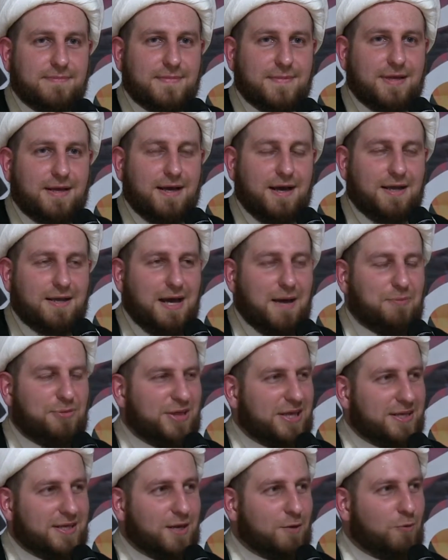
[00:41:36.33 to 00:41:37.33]
And I'm
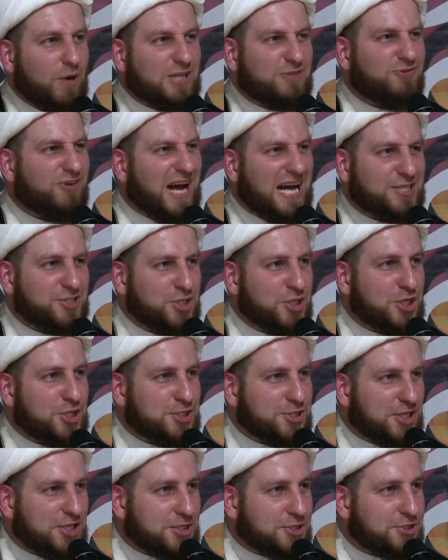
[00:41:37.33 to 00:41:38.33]
thinking, what fashion is
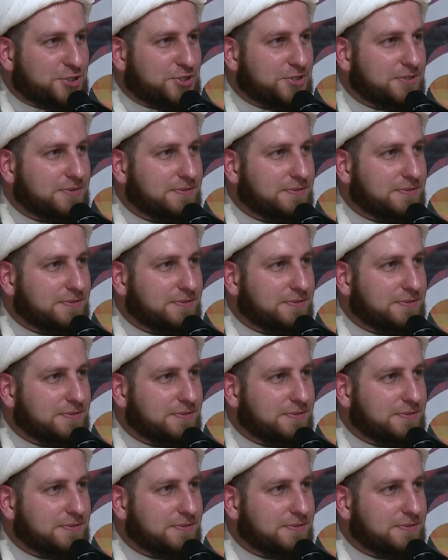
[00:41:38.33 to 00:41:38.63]
this?